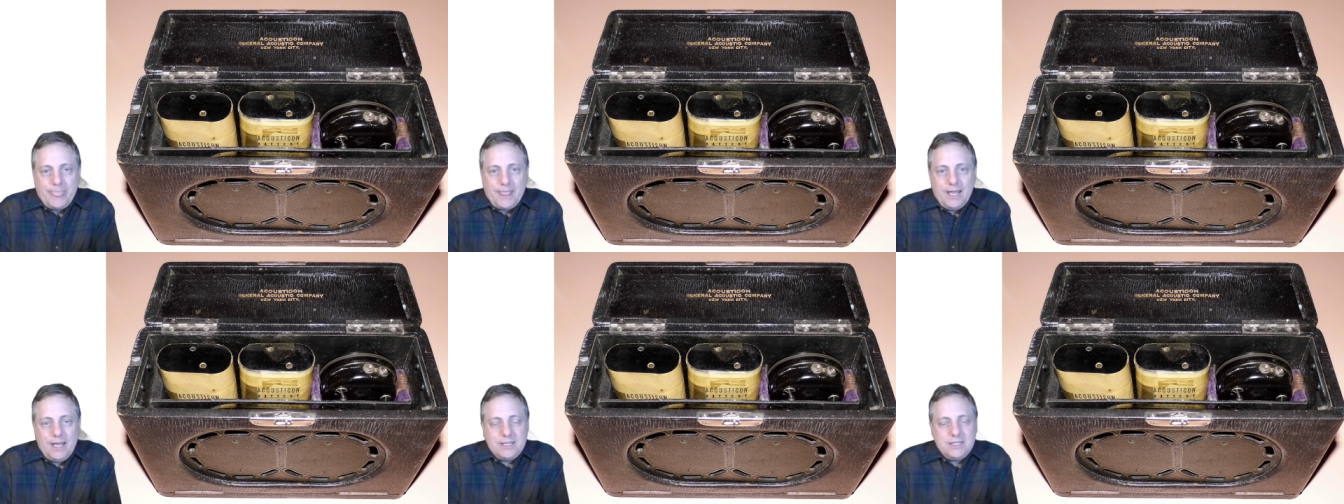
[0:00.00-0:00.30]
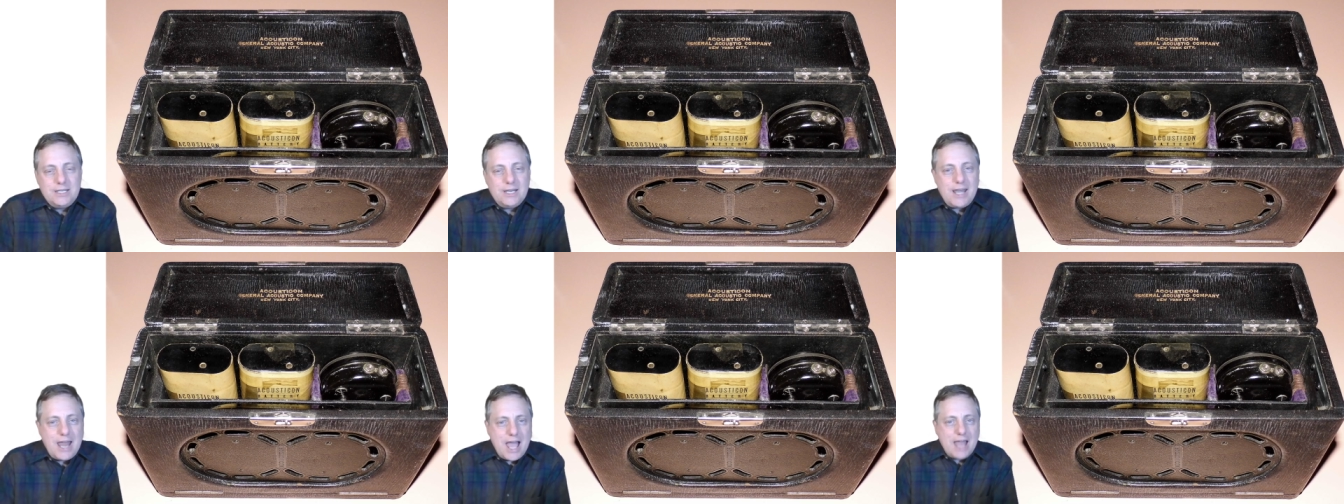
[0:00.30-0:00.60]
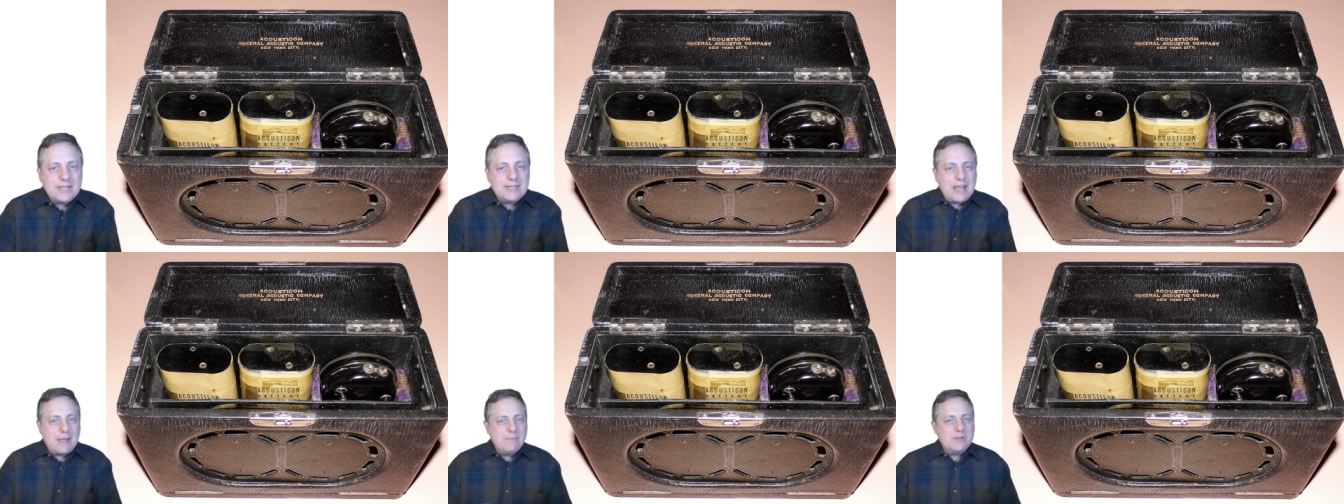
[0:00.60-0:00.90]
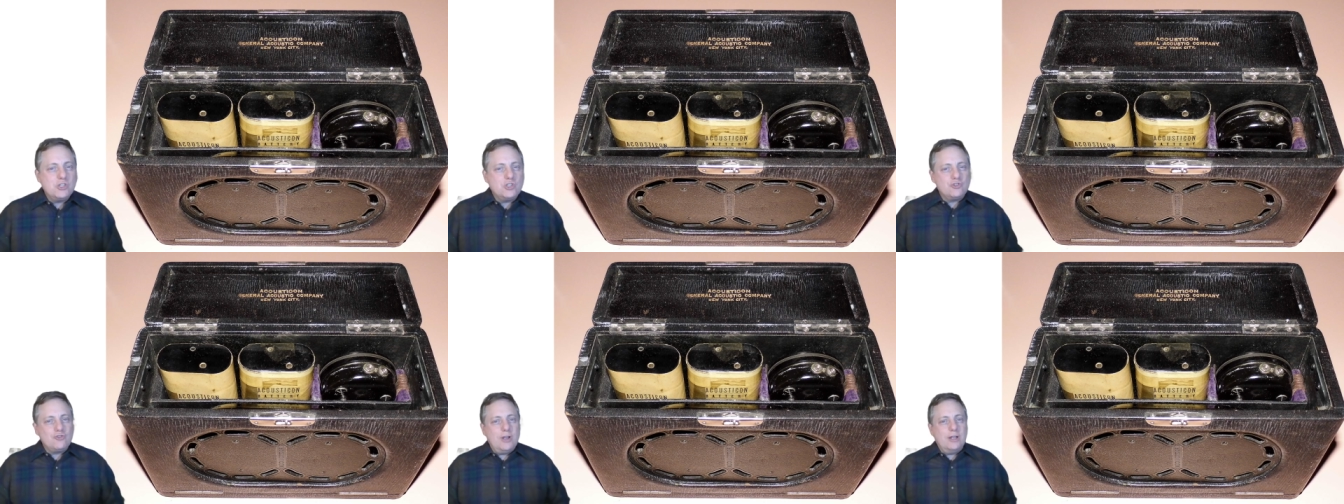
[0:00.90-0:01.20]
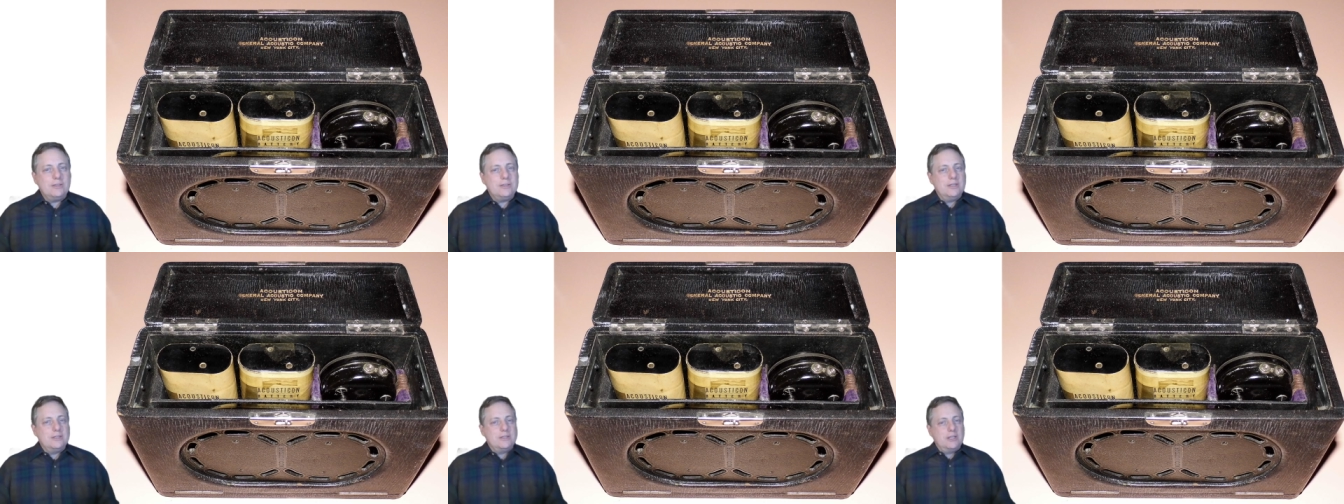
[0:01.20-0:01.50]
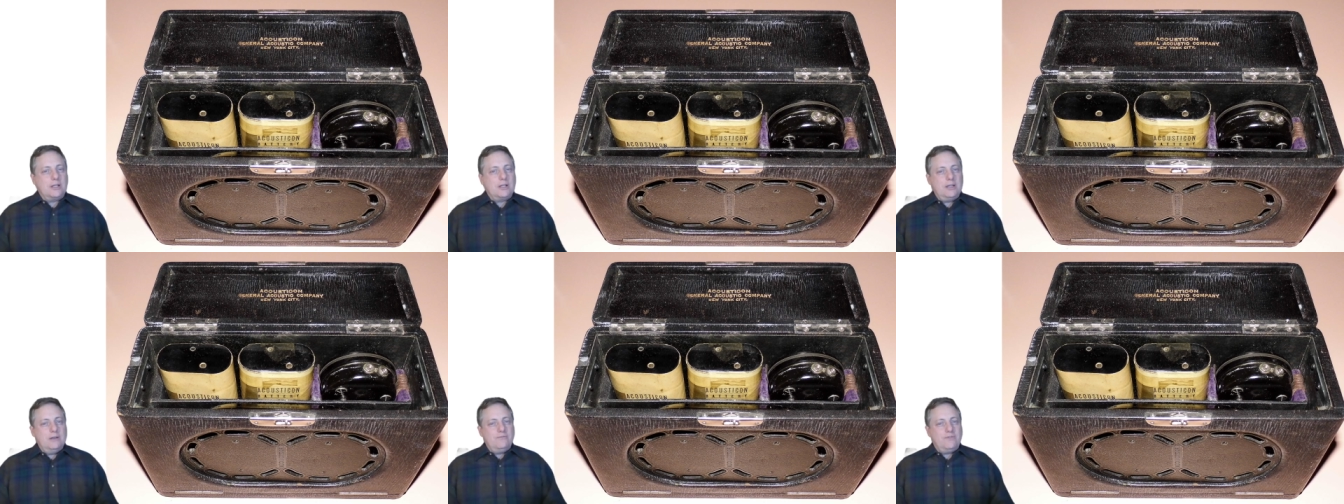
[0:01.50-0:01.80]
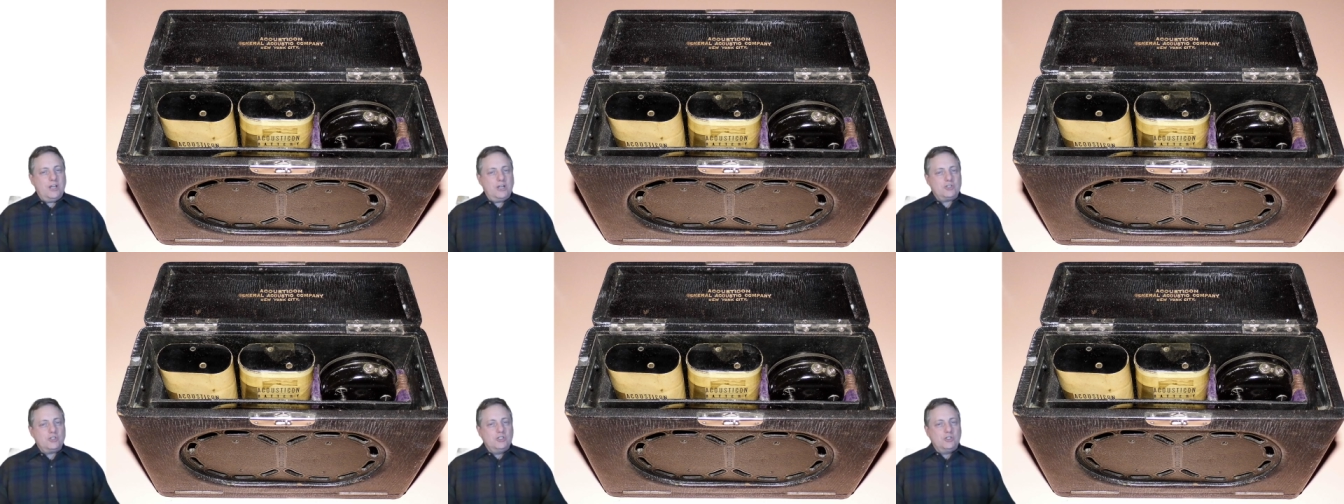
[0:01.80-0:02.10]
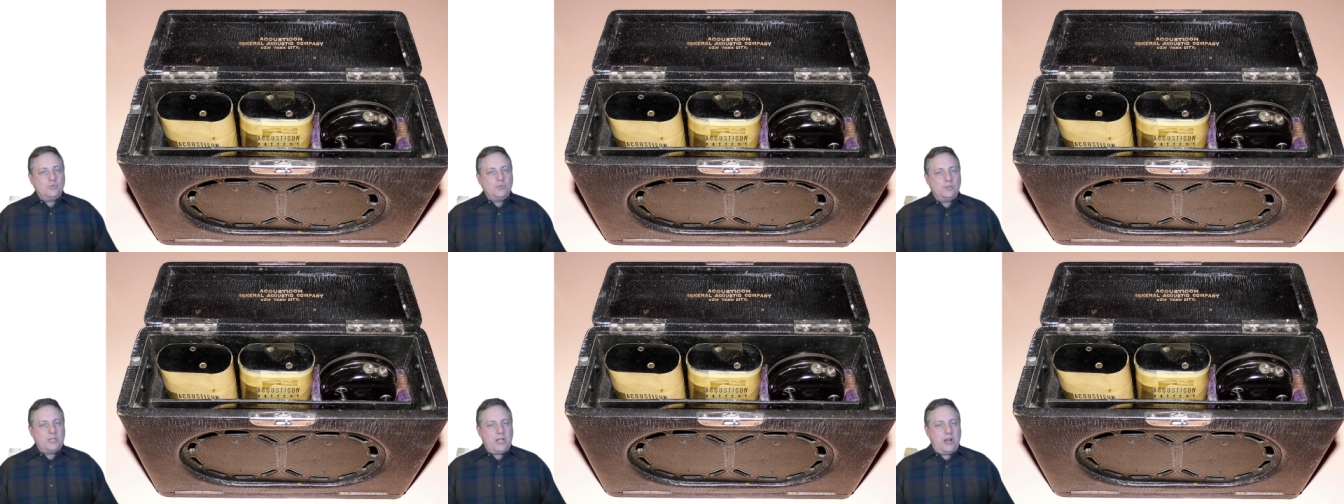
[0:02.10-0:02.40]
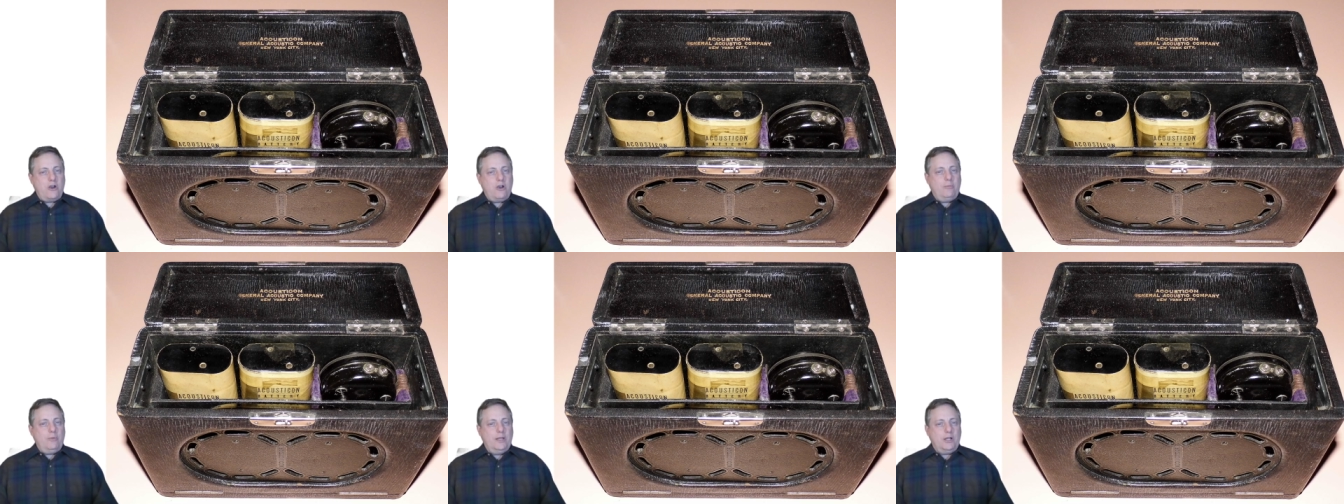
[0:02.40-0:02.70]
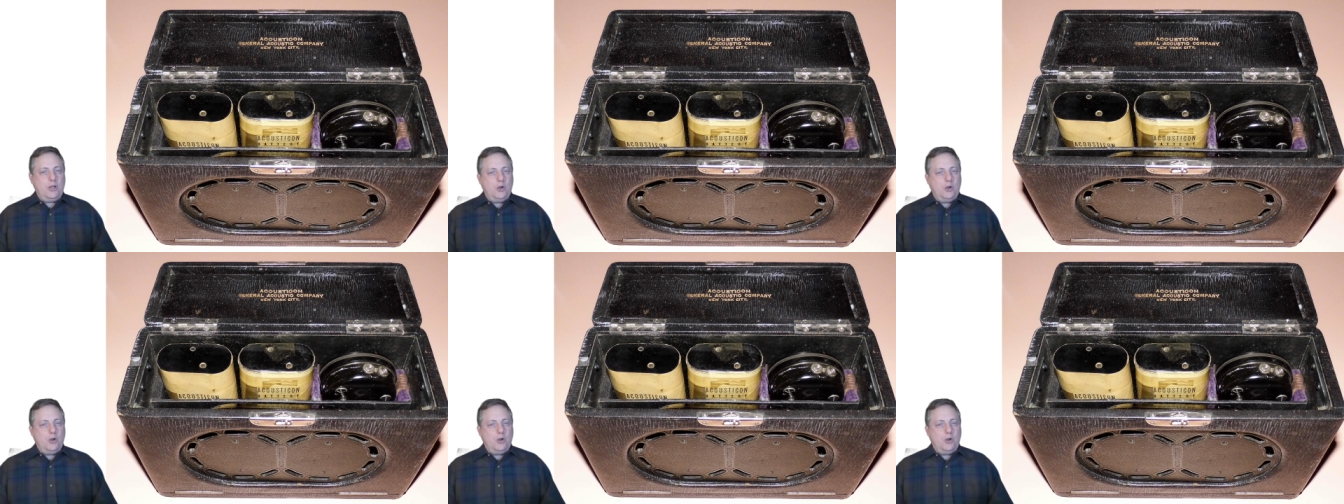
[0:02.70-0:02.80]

It did not demonstrate that the confessions were terribly